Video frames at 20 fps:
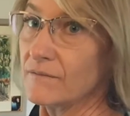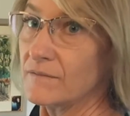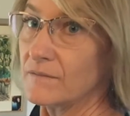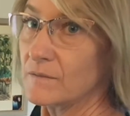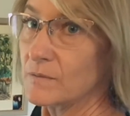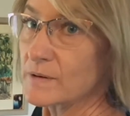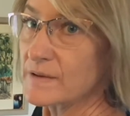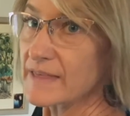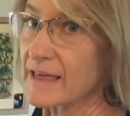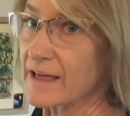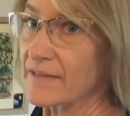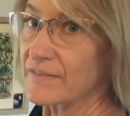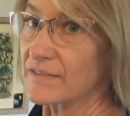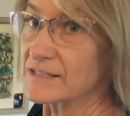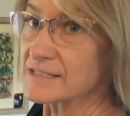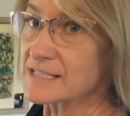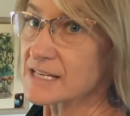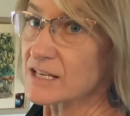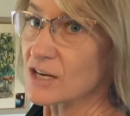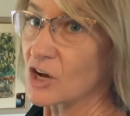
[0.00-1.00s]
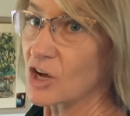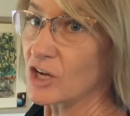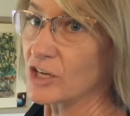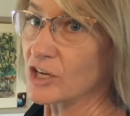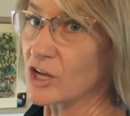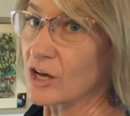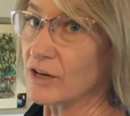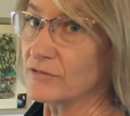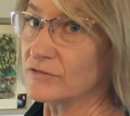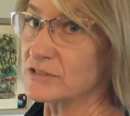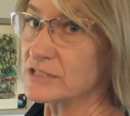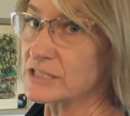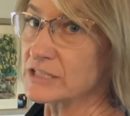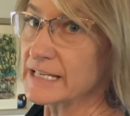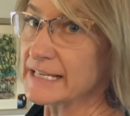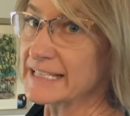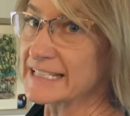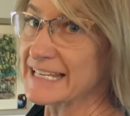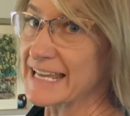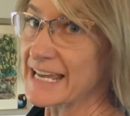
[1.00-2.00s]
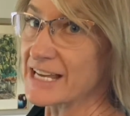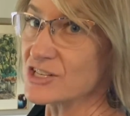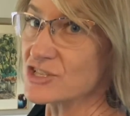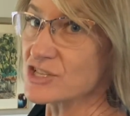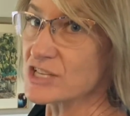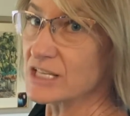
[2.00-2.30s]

With that, that's an on-off to engage the